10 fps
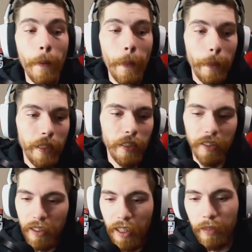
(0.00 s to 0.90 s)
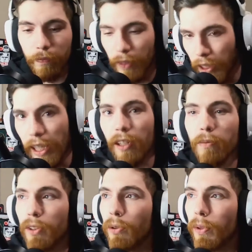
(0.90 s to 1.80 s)
unless I allow him
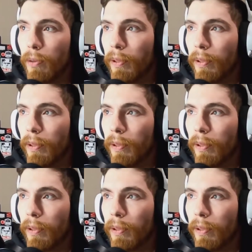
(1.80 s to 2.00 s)
to with me,